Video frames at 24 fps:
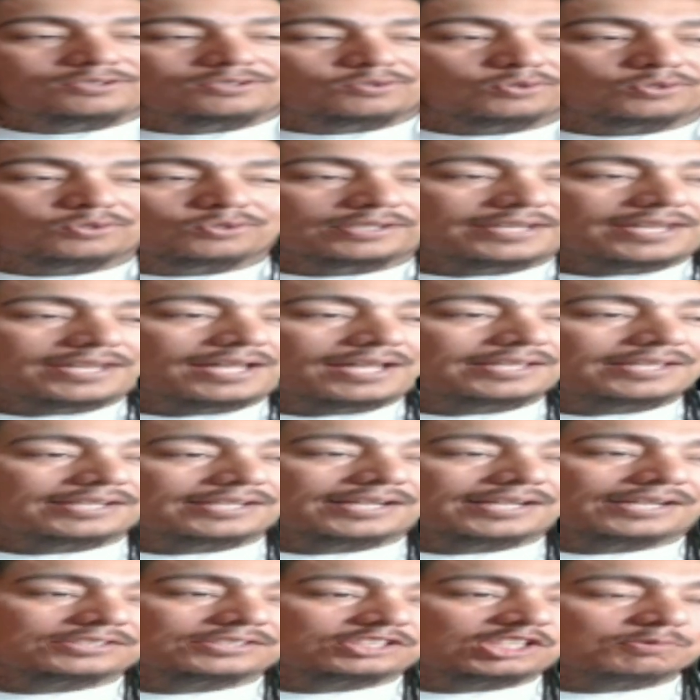and Northern Cali
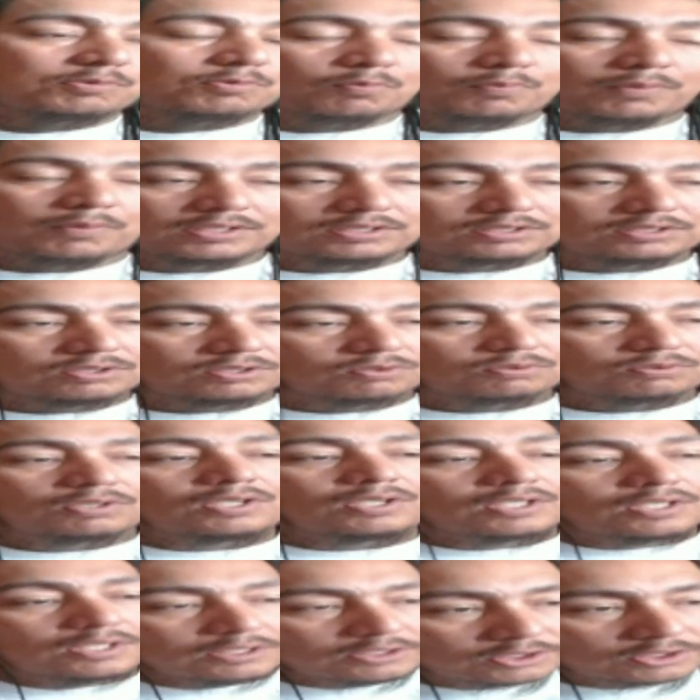got Shimo, man. So,
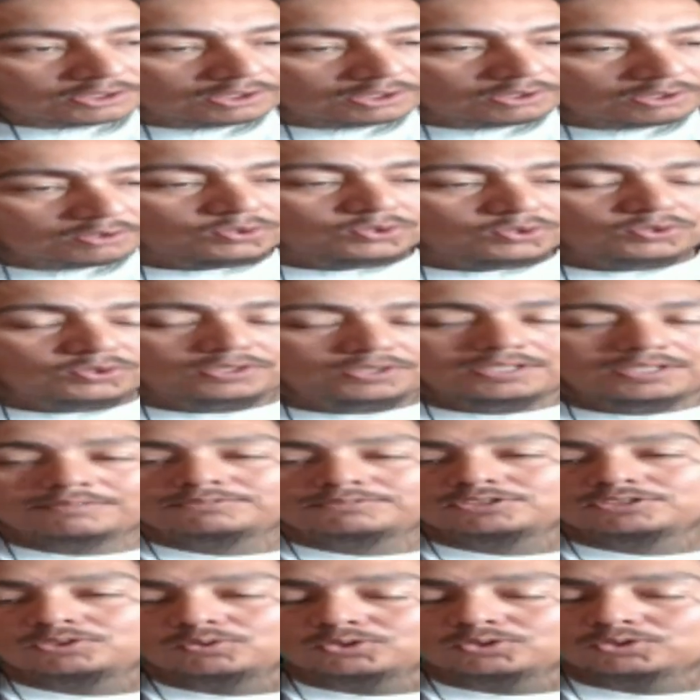salute to them,
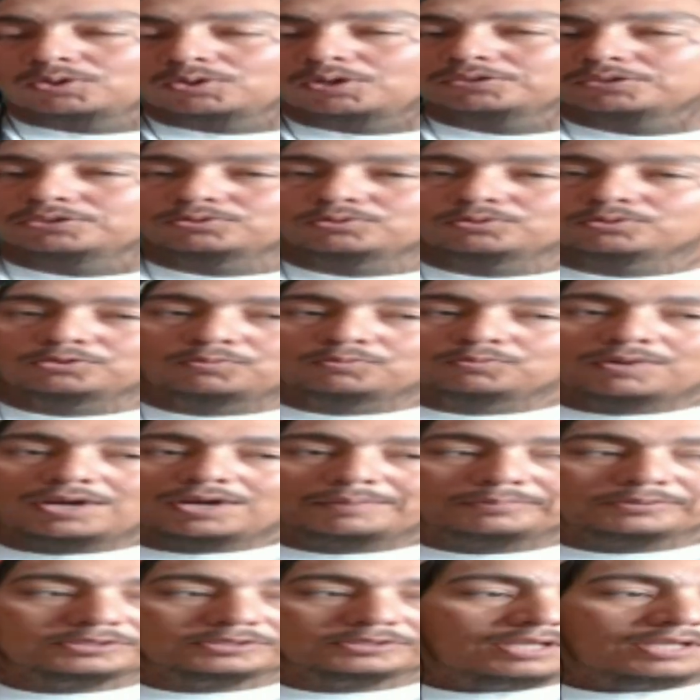salute to all the Northern
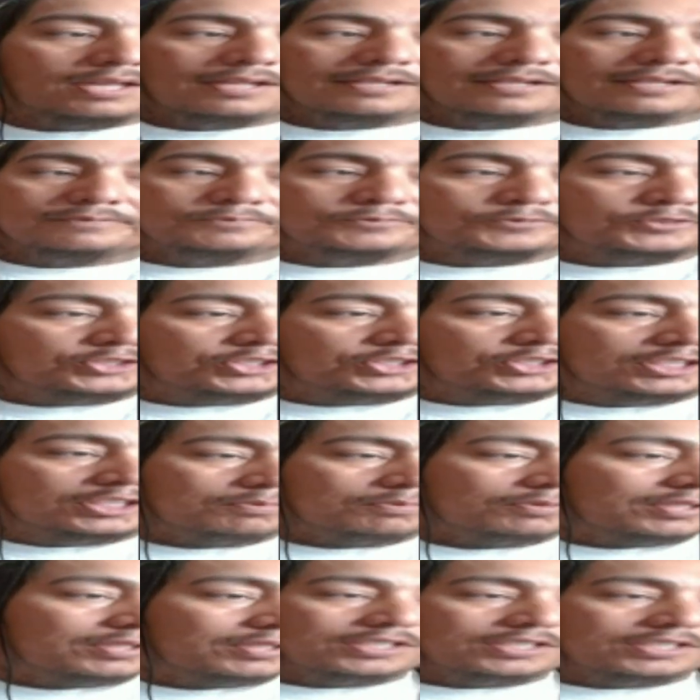rappers,
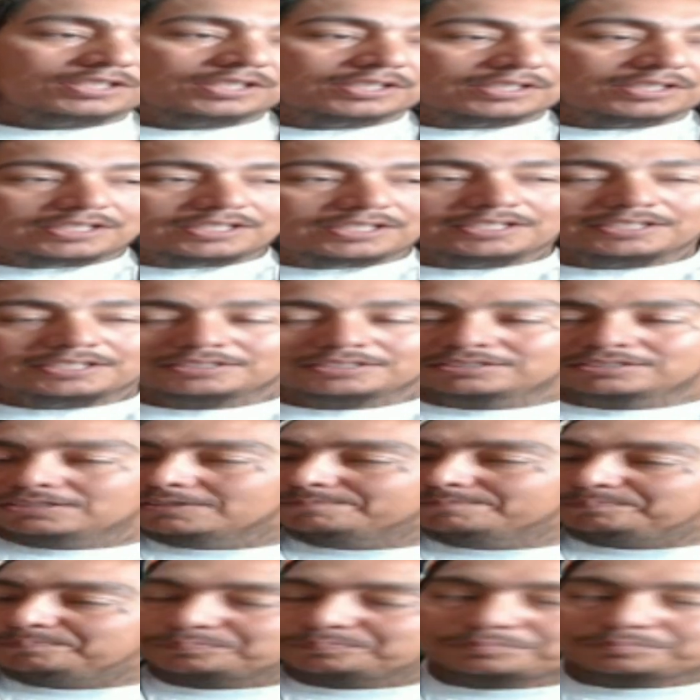GB, Young Iggz.
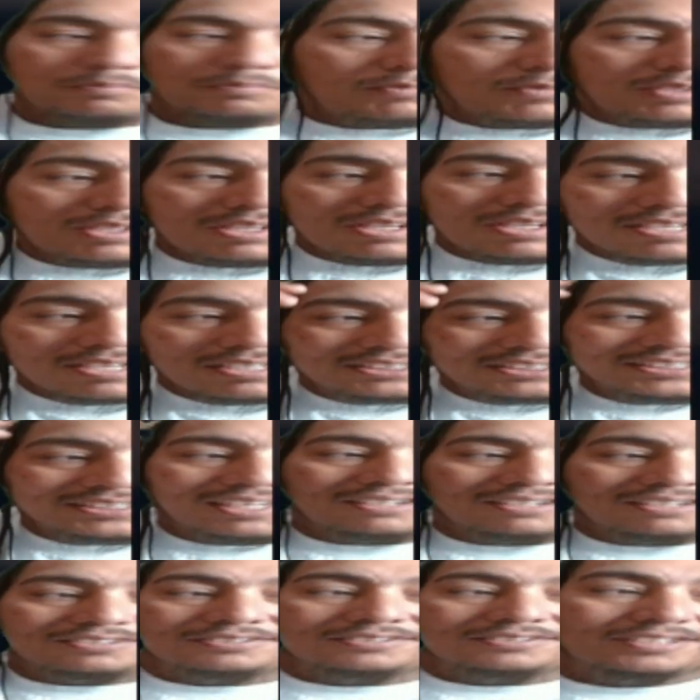
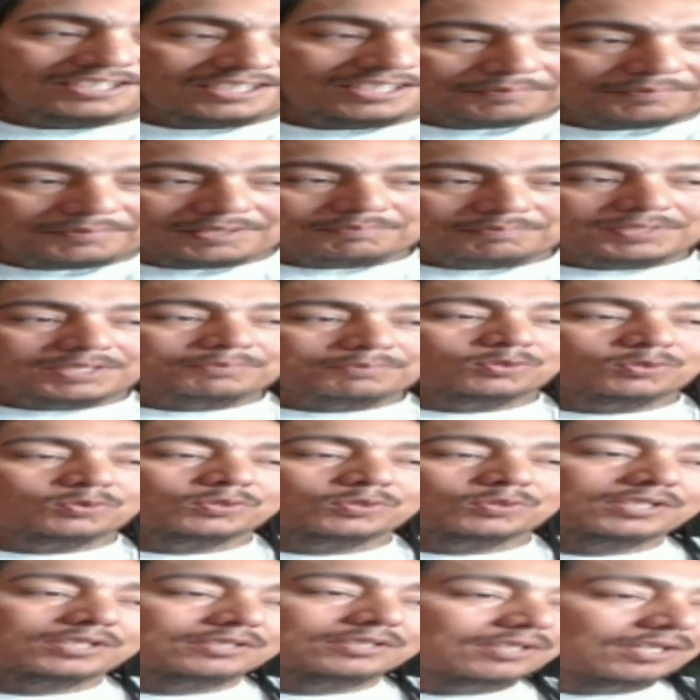Shout out to them, man. Baby
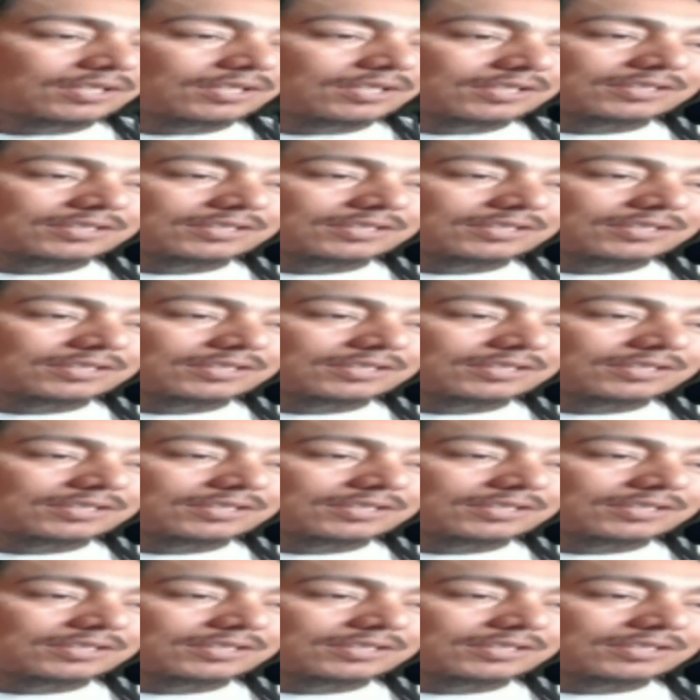Wood,